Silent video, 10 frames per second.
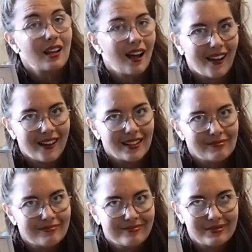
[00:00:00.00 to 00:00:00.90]

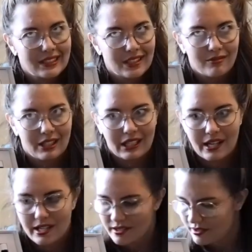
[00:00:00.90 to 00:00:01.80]
I didn't
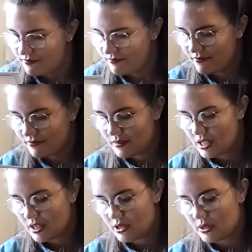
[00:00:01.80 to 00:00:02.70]
realize
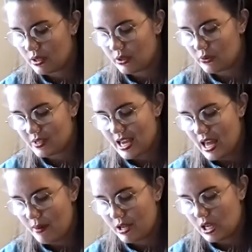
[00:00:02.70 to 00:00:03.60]
there's a little
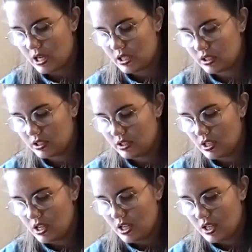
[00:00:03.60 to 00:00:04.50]
tab here
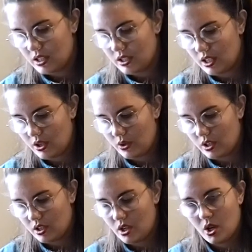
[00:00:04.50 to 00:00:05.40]
that you
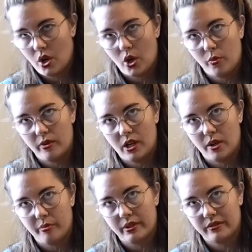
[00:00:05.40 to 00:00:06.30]
can open up.